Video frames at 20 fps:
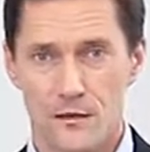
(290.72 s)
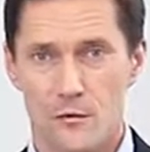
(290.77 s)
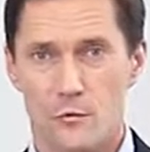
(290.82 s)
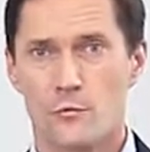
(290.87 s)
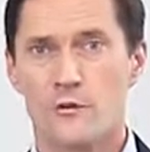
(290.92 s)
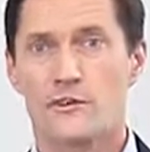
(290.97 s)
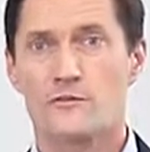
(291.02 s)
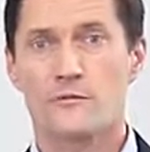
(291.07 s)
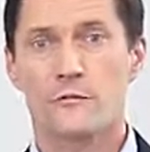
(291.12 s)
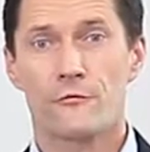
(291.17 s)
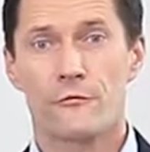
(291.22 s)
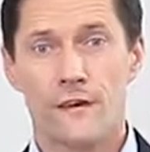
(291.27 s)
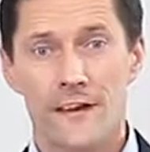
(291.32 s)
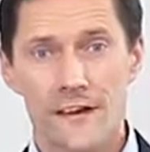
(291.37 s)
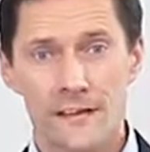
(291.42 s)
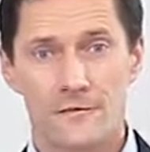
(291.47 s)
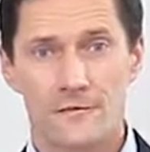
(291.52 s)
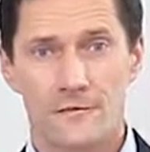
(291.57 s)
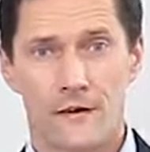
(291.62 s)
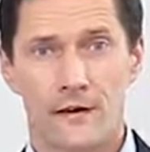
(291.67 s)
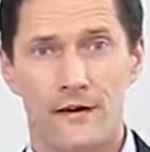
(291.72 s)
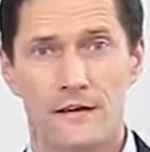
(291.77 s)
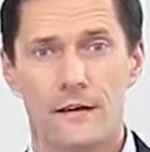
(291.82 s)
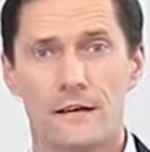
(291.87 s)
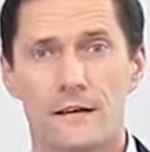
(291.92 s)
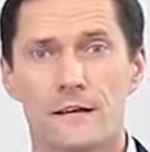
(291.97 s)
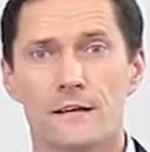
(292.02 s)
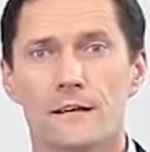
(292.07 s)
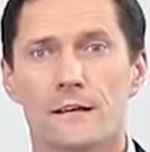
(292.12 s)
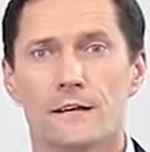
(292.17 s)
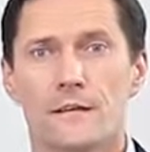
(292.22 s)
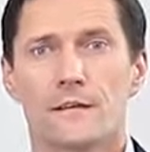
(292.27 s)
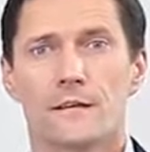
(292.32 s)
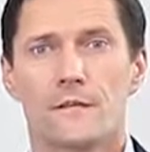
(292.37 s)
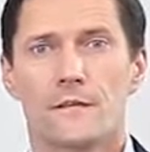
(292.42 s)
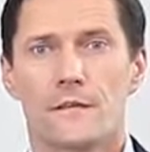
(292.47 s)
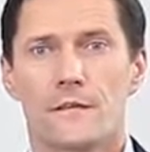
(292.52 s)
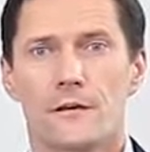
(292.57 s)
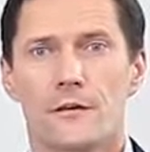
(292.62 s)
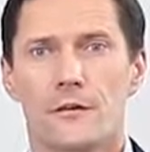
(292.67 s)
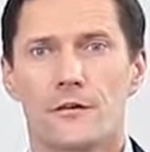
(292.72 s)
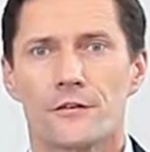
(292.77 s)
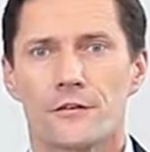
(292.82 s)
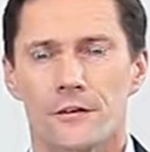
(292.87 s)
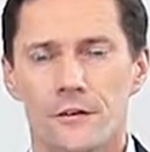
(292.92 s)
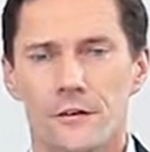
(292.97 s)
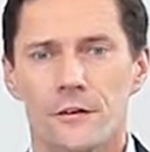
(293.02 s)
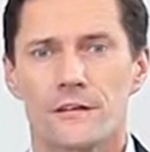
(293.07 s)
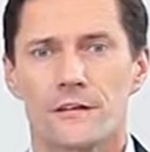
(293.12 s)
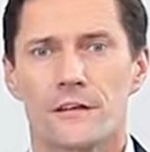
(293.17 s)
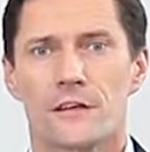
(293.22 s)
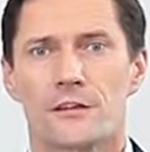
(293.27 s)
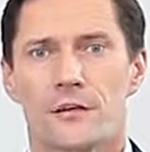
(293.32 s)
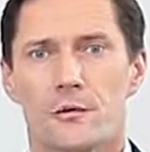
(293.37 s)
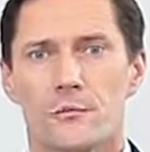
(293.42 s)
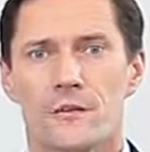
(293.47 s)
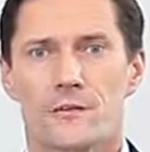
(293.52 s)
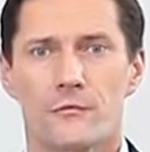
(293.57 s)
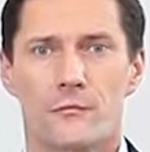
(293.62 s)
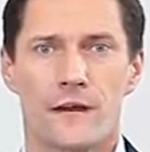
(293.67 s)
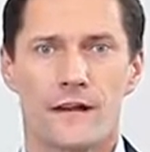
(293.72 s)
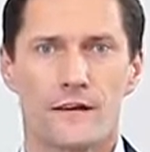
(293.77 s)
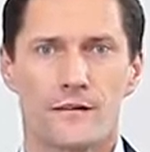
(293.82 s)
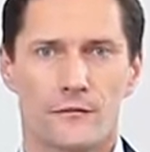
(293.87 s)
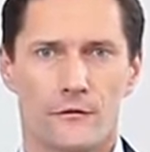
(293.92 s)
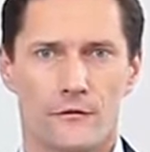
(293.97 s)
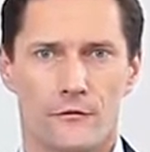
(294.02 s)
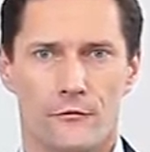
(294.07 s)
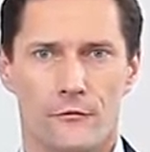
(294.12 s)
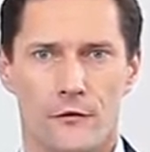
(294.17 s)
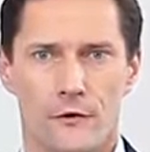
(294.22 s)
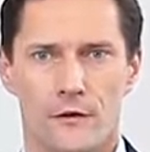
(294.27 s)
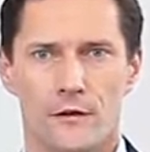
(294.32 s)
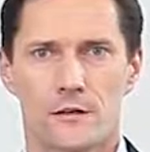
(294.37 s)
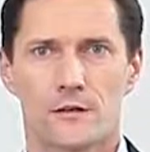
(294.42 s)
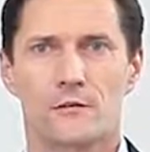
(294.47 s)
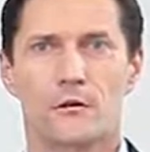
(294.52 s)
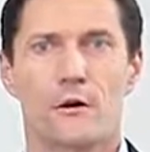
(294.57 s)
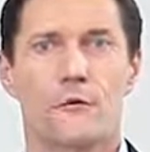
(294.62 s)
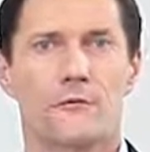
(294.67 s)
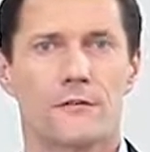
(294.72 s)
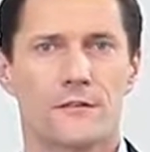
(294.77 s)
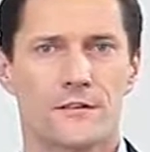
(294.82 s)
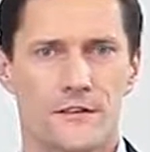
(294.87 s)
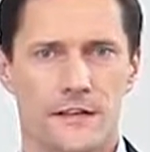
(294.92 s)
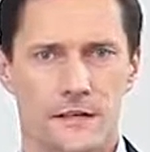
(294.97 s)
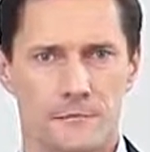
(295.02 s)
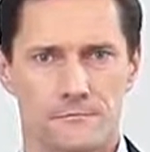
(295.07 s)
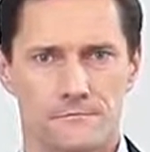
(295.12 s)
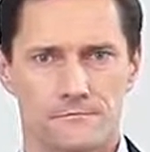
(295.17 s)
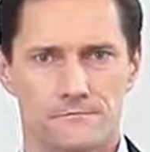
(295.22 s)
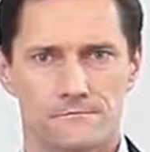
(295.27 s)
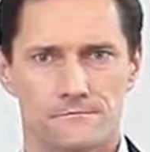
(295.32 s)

which reflects finally the continuous autonomous maintenance work of the team.